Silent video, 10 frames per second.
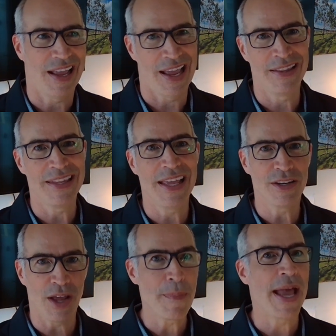And
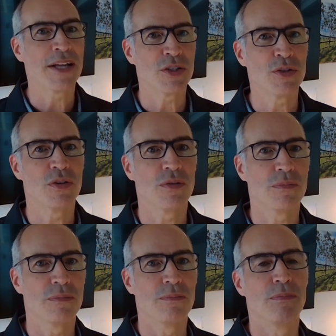then imagine
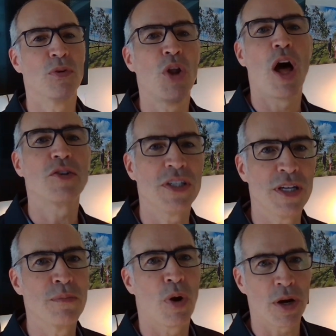launching
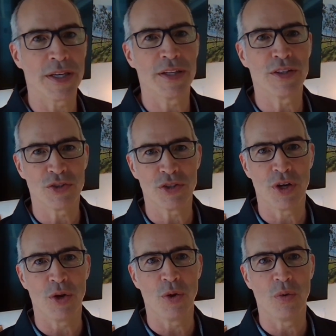and marketing the
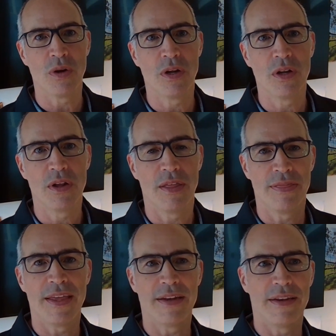show
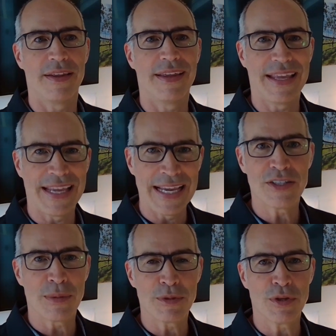that each
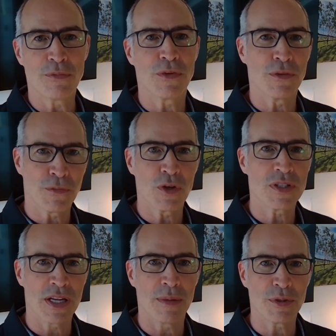episode for the first
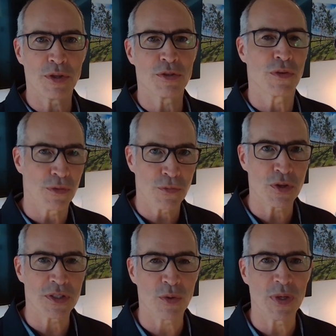10 episodes, for the
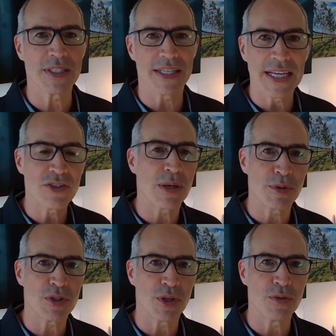first 10 weeks, each
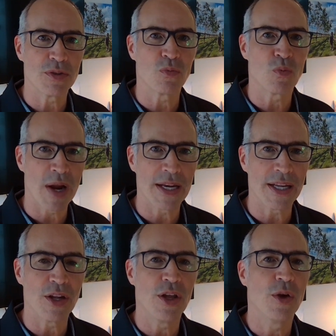episode's
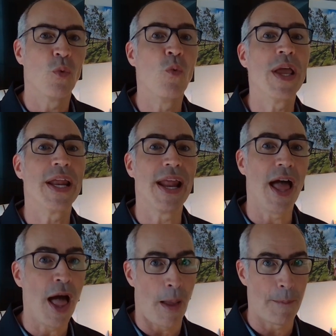rating went
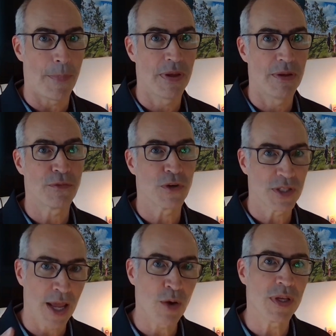up for
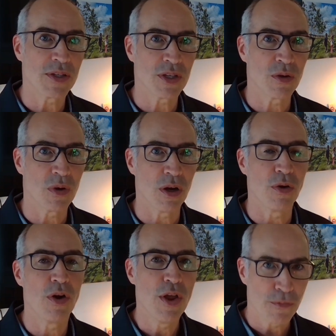10 weeks in a
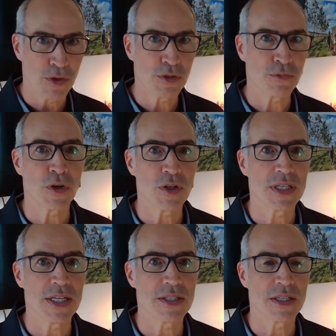row for its first
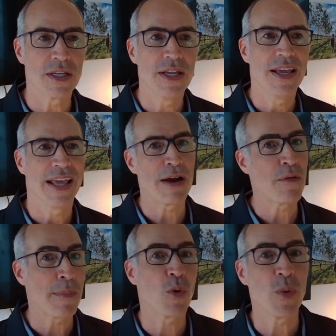season. And I
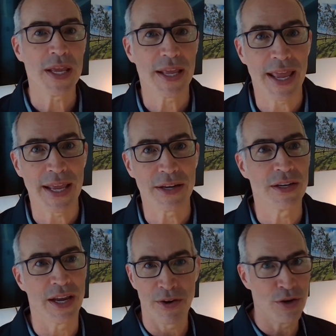remember week 8,
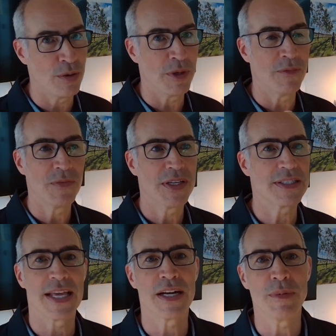Gary Newman
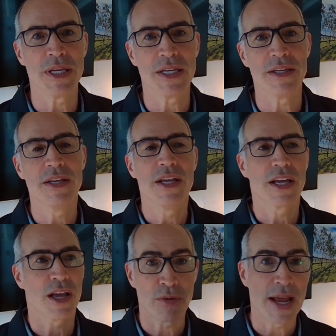said in a meeting,
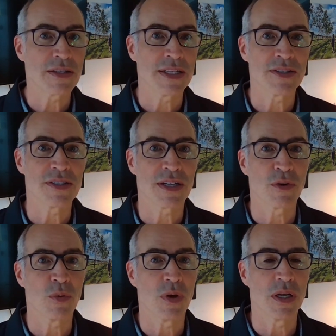congratulations,
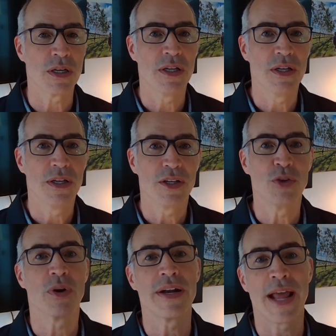everyone.
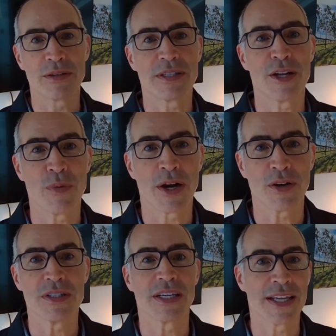You are now setting
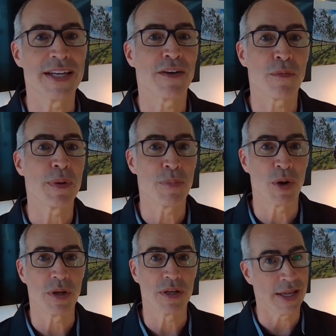records that can never be
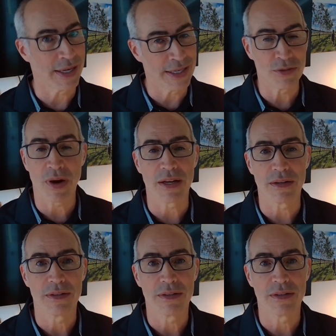broken. And he's right.